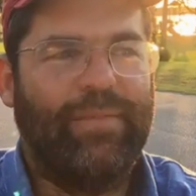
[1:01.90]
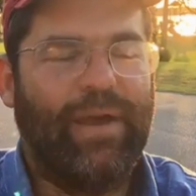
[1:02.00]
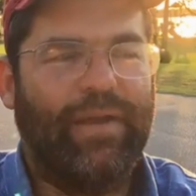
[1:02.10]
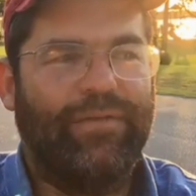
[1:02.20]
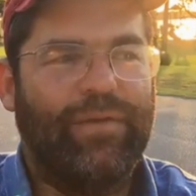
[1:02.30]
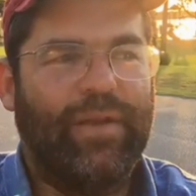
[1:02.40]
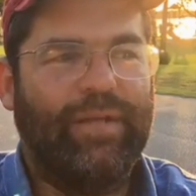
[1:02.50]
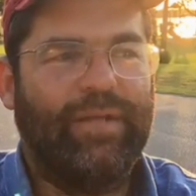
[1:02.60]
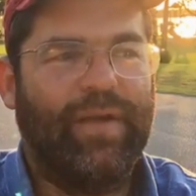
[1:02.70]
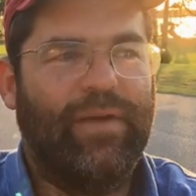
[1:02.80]
out a few
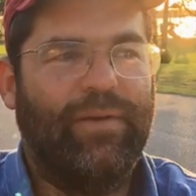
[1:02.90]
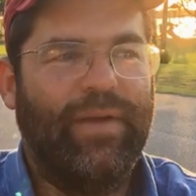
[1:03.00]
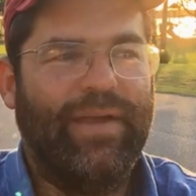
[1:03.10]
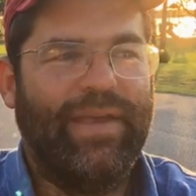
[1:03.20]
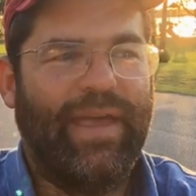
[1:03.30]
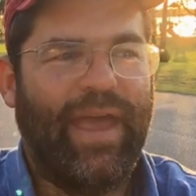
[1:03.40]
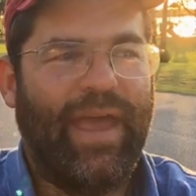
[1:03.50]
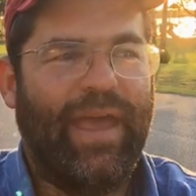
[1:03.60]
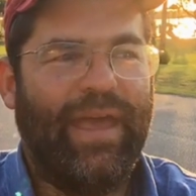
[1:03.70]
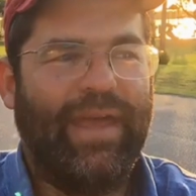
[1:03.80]
days ago,
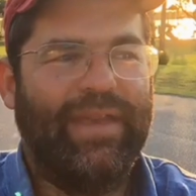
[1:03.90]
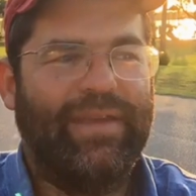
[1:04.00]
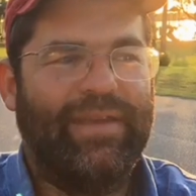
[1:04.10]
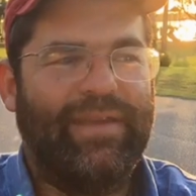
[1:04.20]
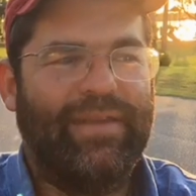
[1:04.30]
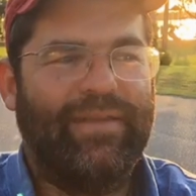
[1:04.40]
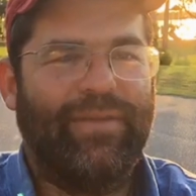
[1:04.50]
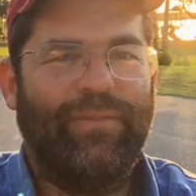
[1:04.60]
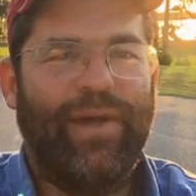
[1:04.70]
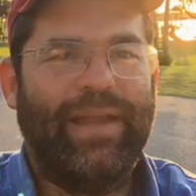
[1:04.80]
and it's the
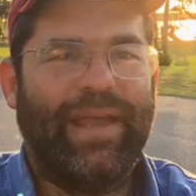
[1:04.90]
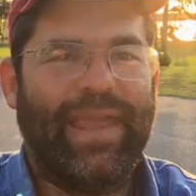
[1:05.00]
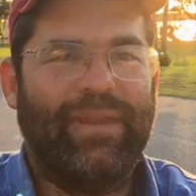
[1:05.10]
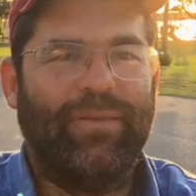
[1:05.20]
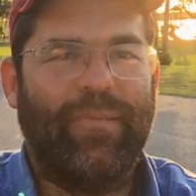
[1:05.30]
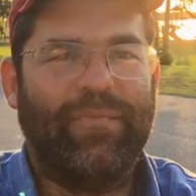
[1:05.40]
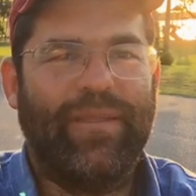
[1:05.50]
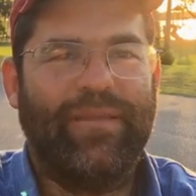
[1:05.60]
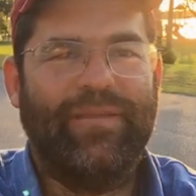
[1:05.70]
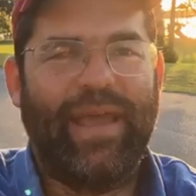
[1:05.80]
one, I can't remember
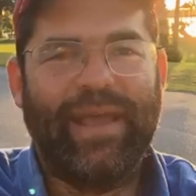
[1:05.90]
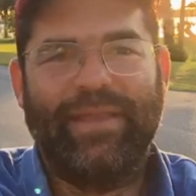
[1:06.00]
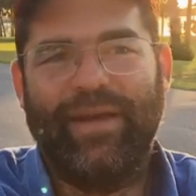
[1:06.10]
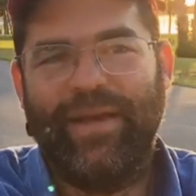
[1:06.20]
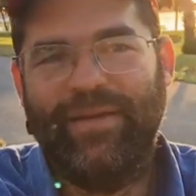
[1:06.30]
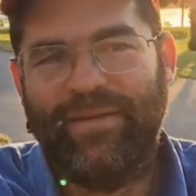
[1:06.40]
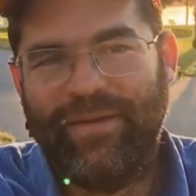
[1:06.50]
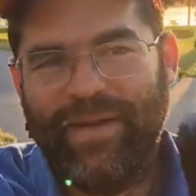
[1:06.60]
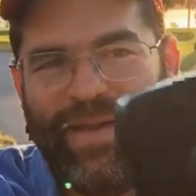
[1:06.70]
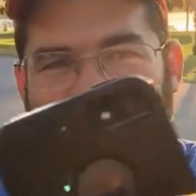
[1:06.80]
the exact title.
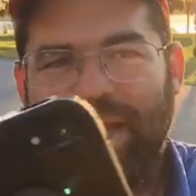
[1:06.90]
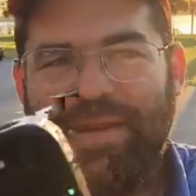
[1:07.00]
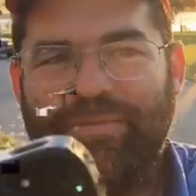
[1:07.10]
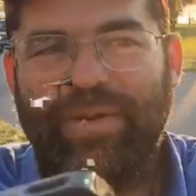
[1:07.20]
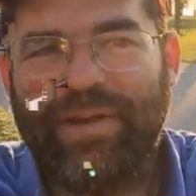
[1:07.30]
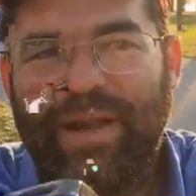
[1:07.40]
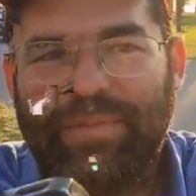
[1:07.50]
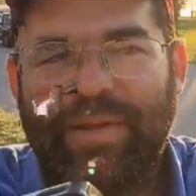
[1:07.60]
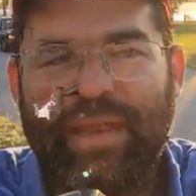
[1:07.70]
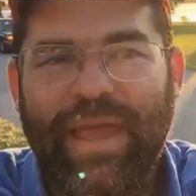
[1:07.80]
I didn't put it
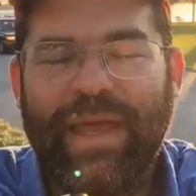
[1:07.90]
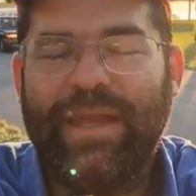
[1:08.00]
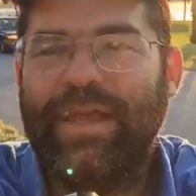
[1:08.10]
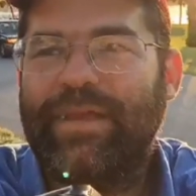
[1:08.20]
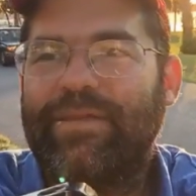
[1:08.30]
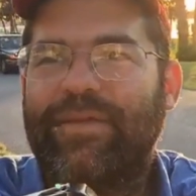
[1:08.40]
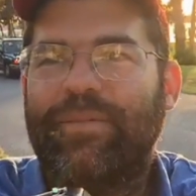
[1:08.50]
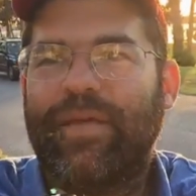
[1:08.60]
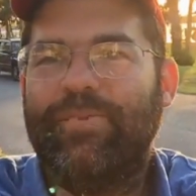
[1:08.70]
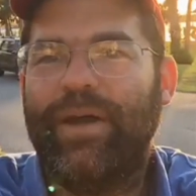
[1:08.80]
up there yet. It's
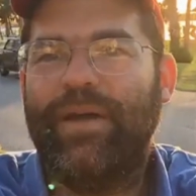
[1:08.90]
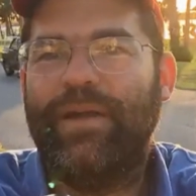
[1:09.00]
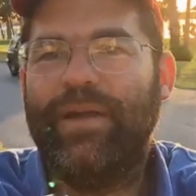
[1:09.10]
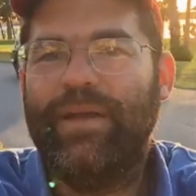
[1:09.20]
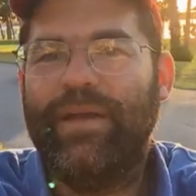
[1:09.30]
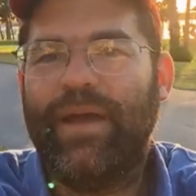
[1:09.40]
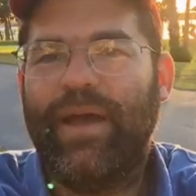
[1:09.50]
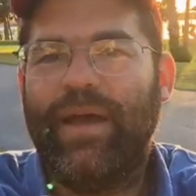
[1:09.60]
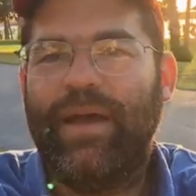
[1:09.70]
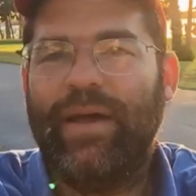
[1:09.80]
something about
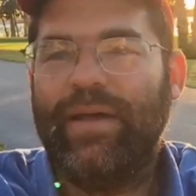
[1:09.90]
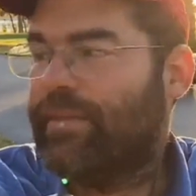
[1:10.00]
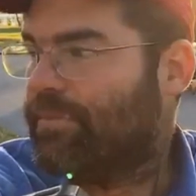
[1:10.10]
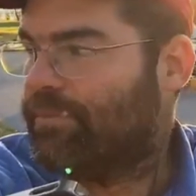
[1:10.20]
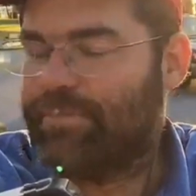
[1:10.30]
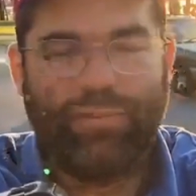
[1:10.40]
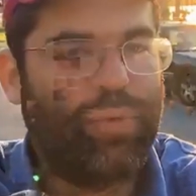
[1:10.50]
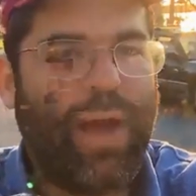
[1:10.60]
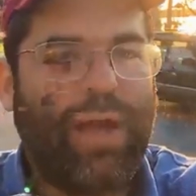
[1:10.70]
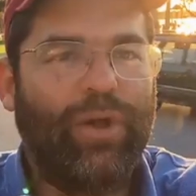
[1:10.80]

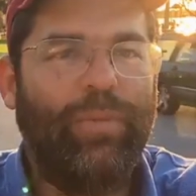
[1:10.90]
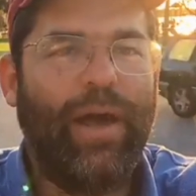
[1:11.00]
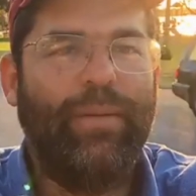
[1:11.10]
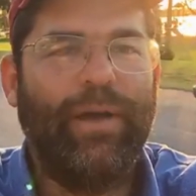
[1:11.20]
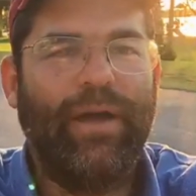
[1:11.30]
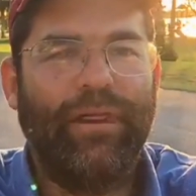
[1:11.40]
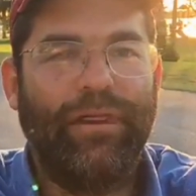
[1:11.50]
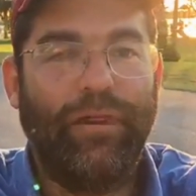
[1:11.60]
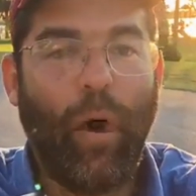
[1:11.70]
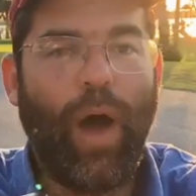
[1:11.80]
Barack Obama
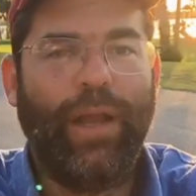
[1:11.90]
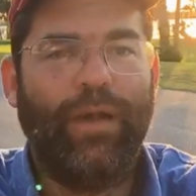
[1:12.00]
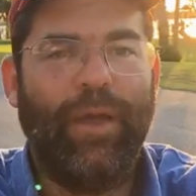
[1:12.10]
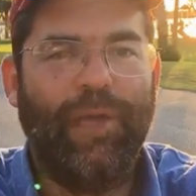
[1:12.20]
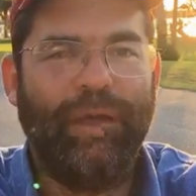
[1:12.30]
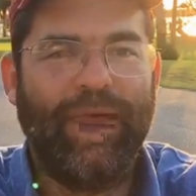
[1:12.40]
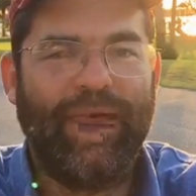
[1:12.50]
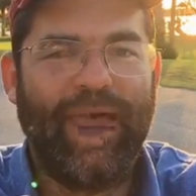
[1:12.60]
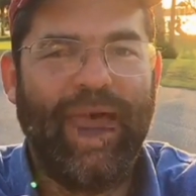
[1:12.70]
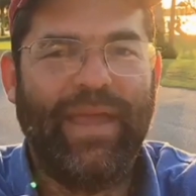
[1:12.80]
thought about
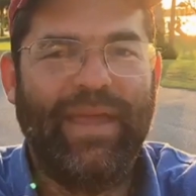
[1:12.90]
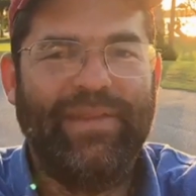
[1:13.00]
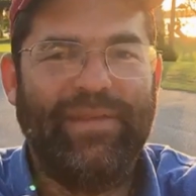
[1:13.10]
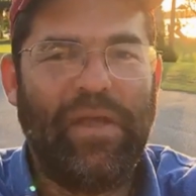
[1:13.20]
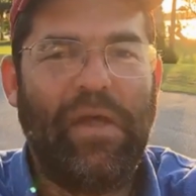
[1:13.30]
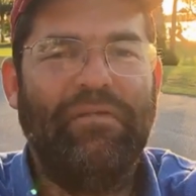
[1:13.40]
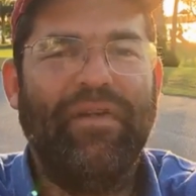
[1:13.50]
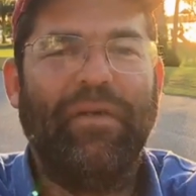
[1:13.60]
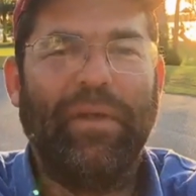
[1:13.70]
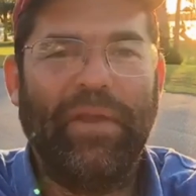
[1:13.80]
being gay. It's a
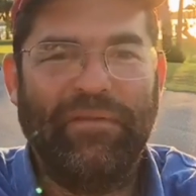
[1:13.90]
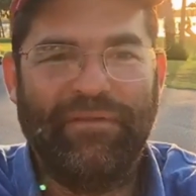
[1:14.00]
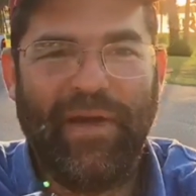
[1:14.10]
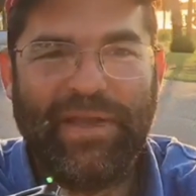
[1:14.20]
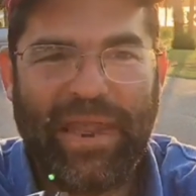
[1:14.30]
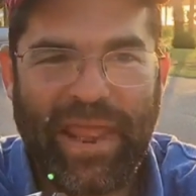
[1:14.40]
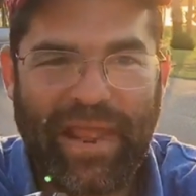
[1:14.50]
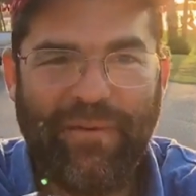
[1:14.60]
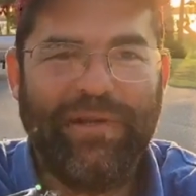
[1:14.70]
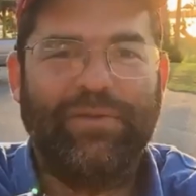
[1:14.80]
very fun take,
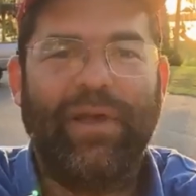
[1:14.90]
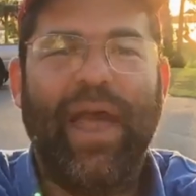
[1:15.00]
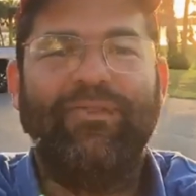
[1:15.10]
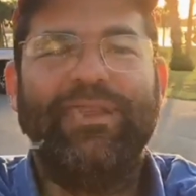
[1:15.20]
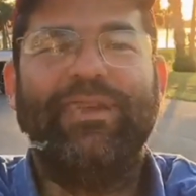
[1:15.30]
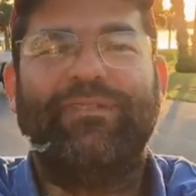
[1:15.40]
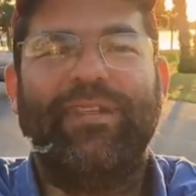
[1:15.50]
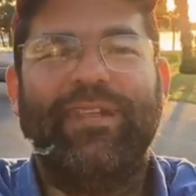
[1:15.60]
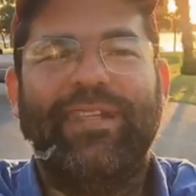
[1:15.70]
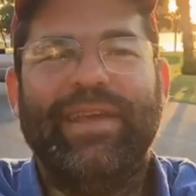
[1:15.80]
which will have a different